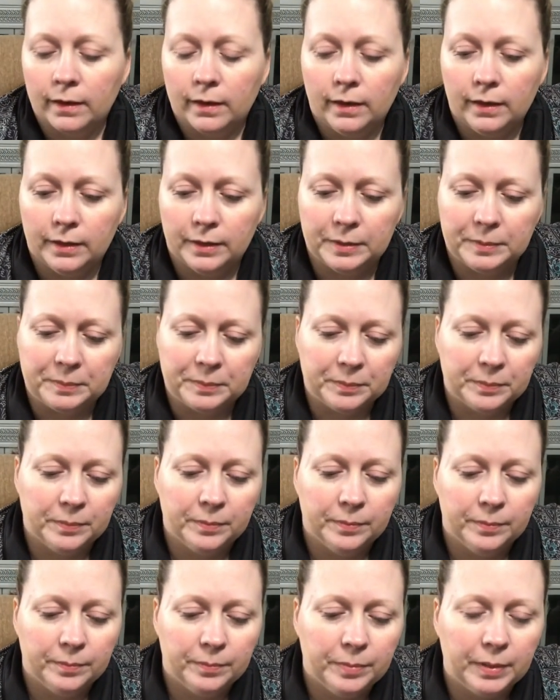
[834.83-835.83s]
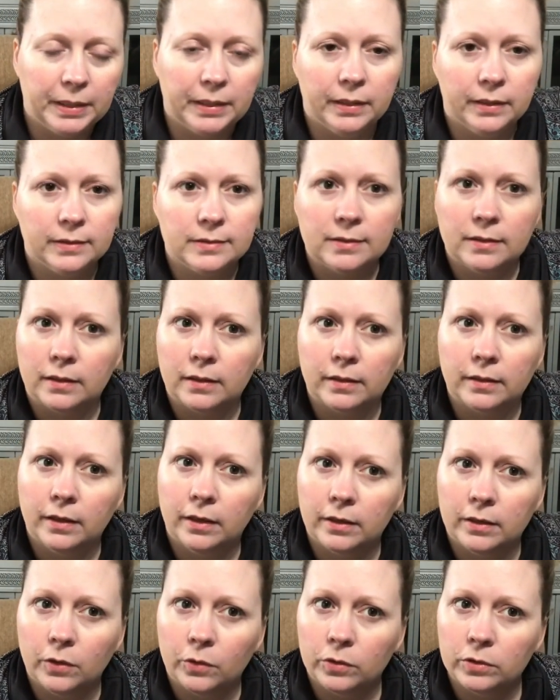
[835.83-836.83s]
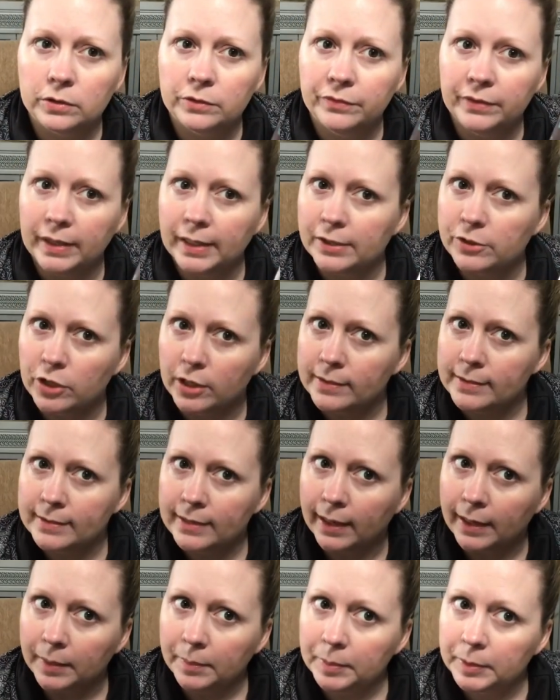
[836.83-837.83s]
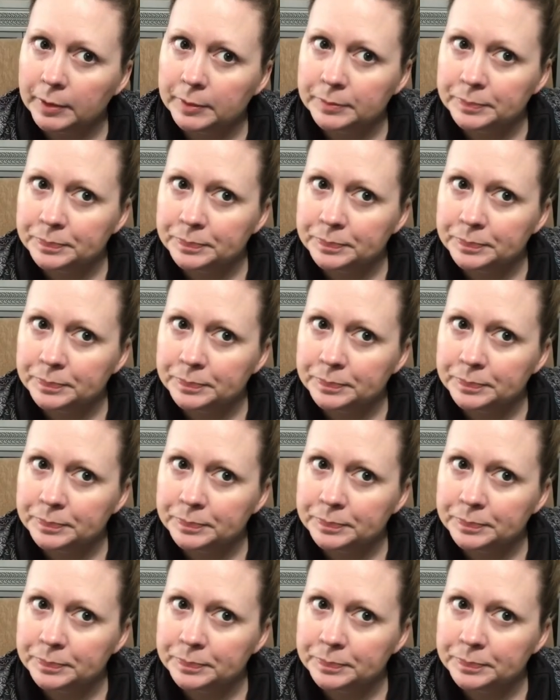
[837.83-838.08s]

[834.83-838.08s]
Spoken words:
But it's an old VHS tape,